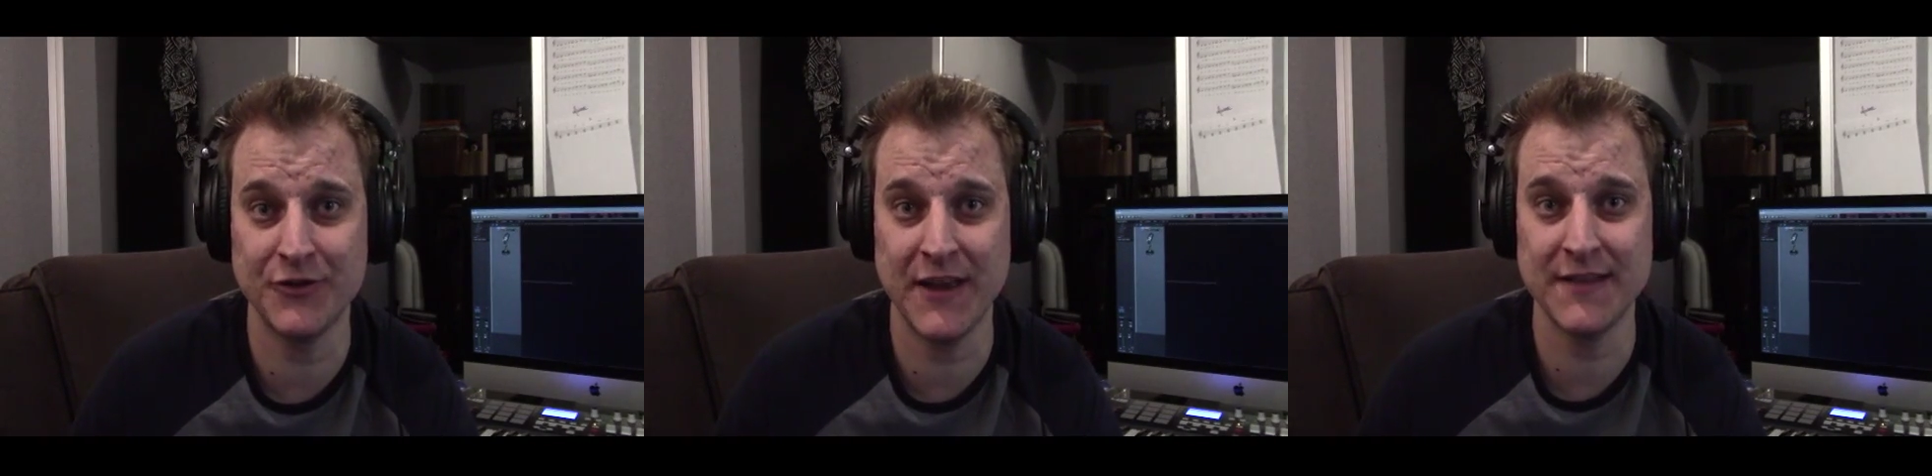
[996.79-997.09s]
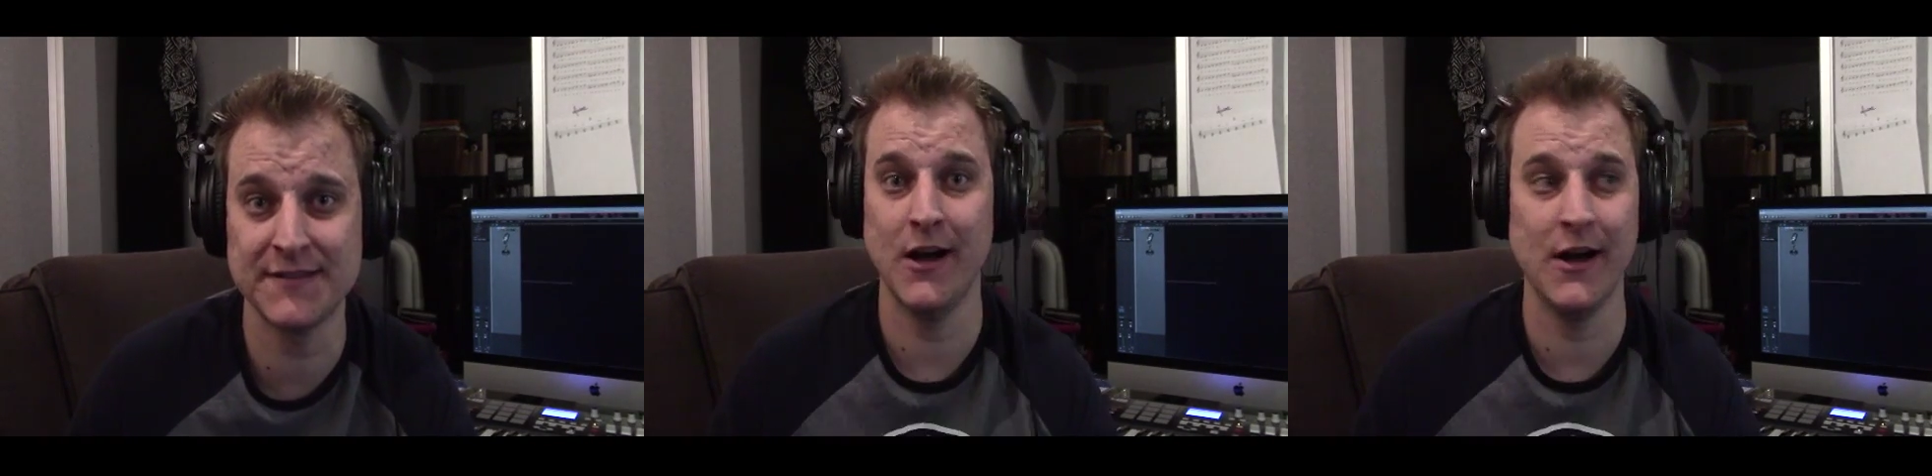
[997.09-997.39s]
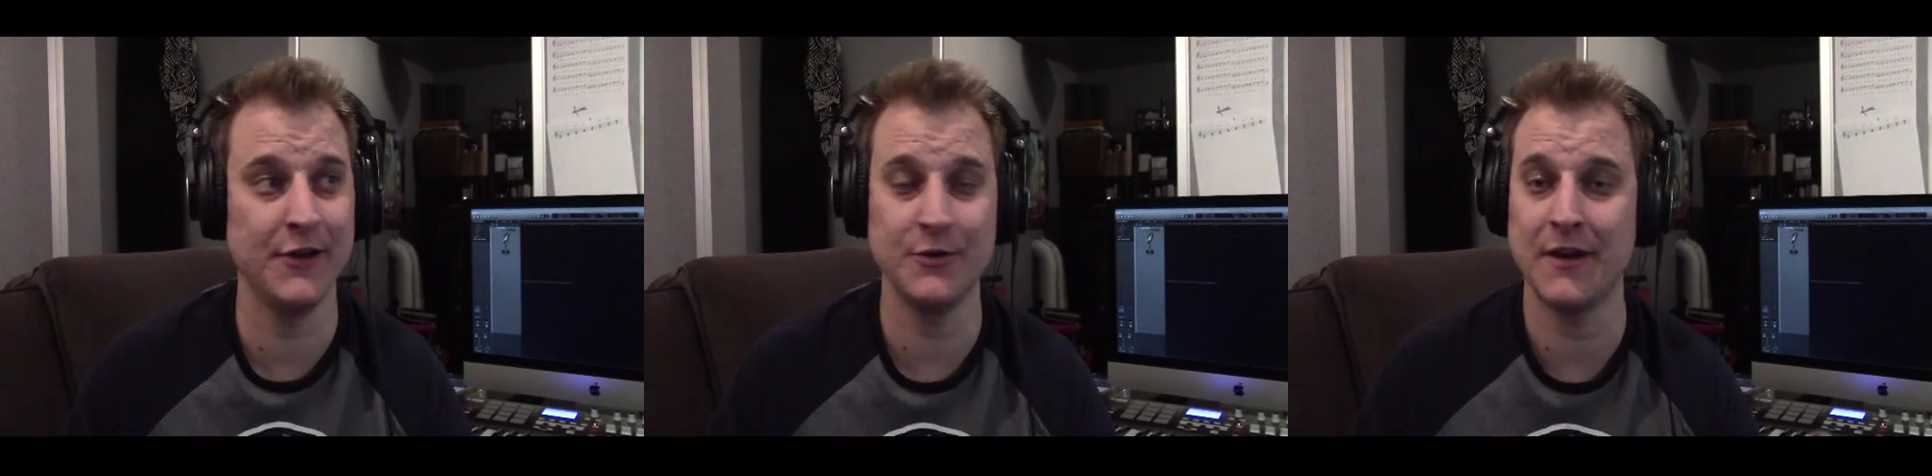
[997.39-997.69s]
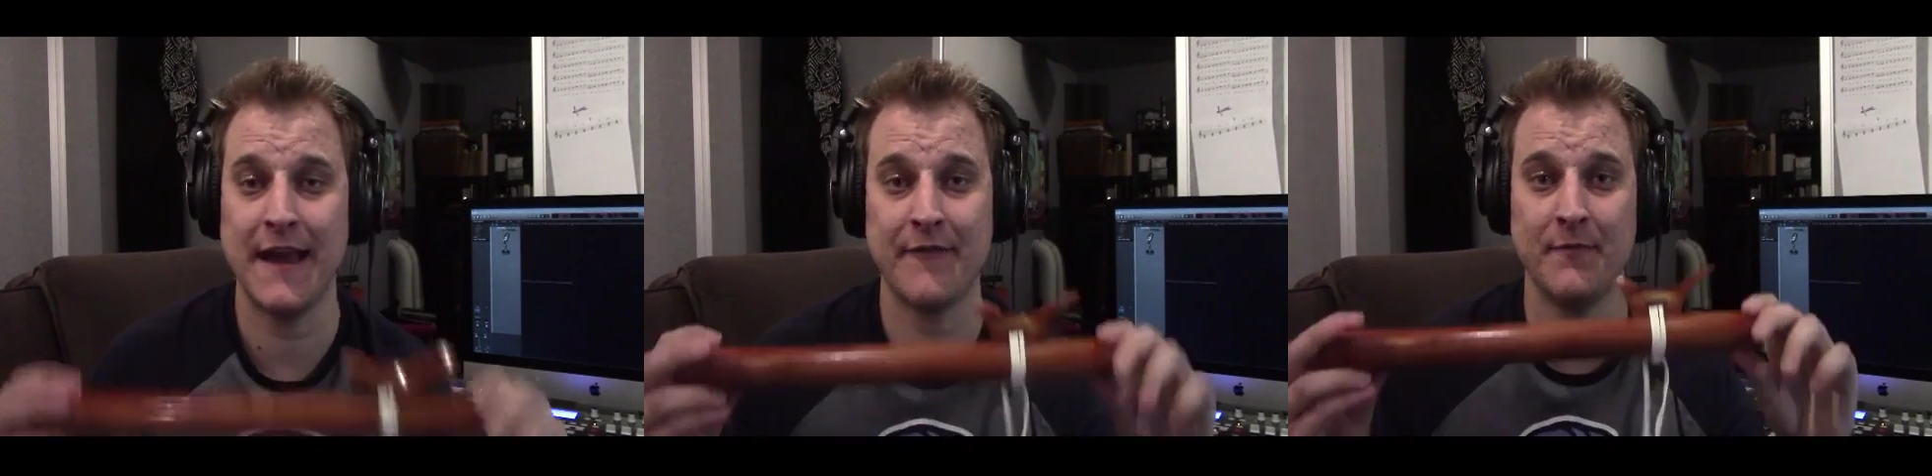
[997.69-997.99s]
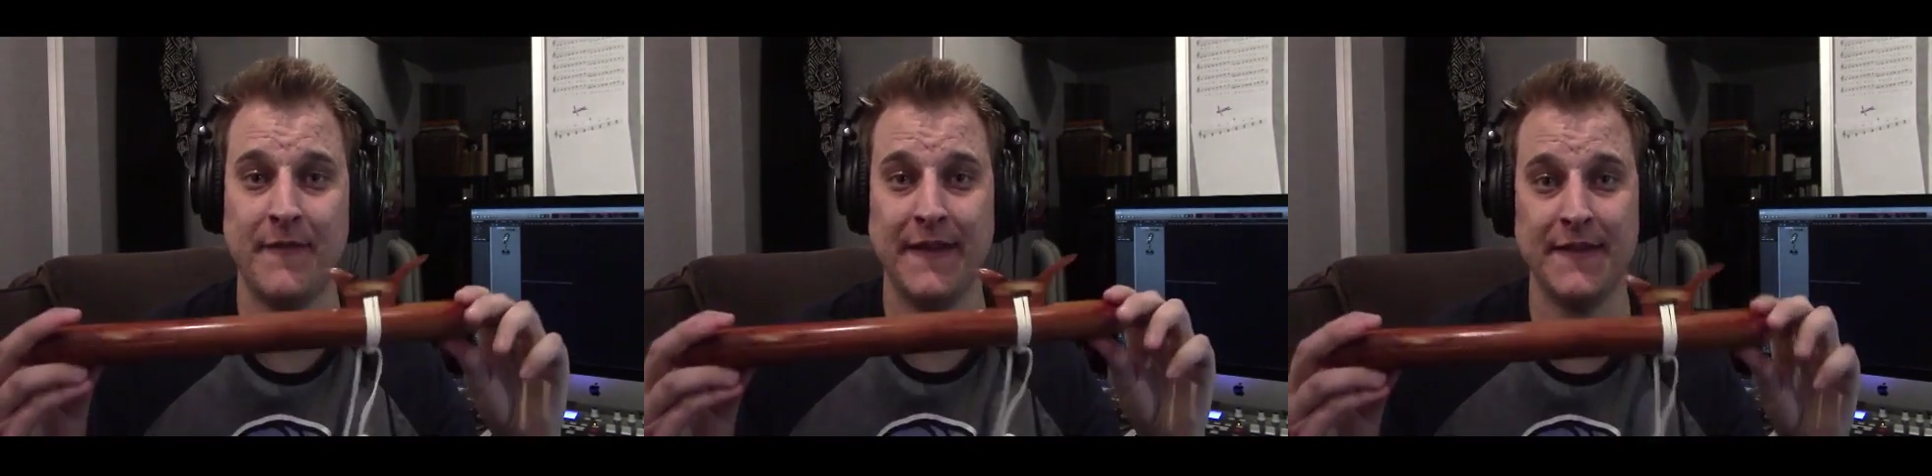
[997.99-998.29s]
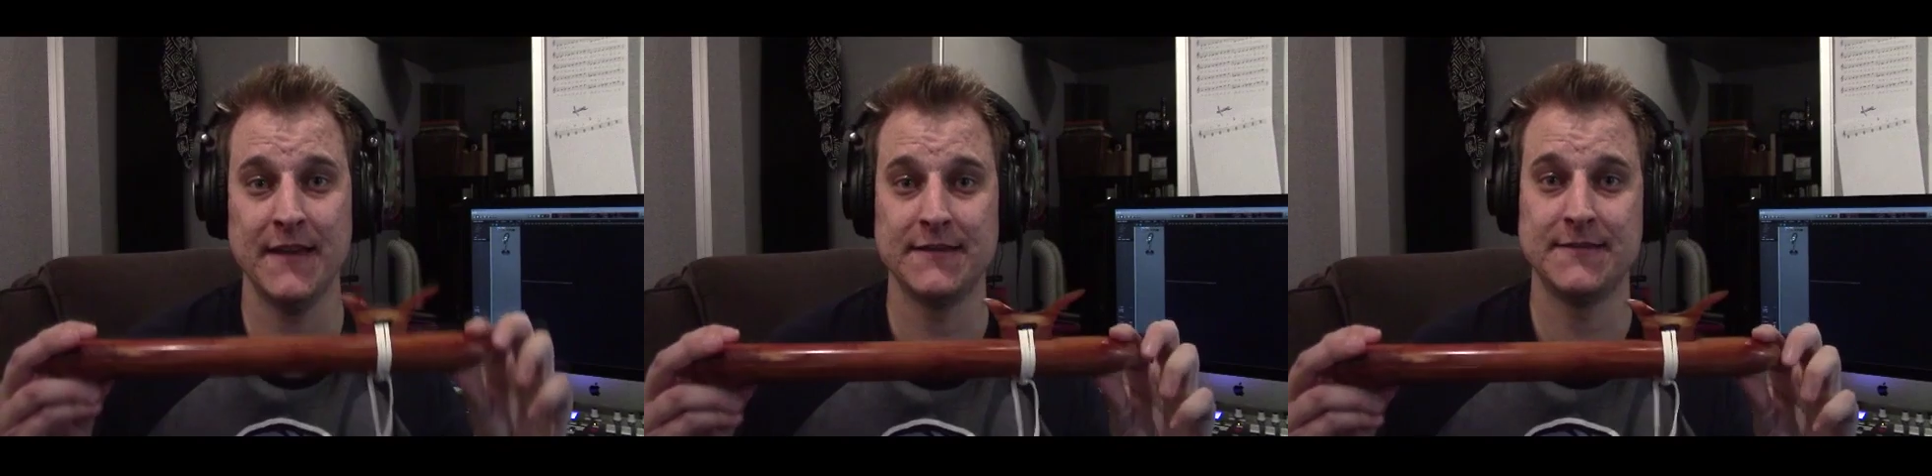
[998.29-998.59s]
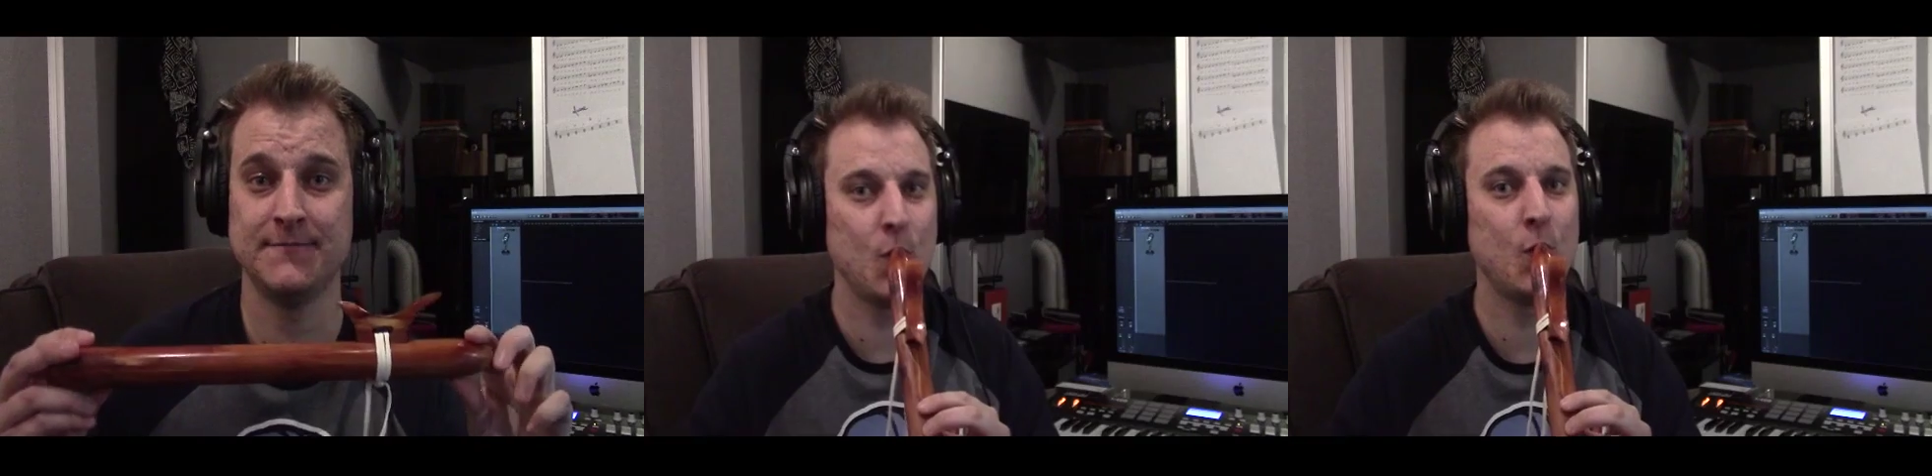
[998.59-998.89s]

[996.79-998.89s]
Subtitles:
chest, you can have them find this.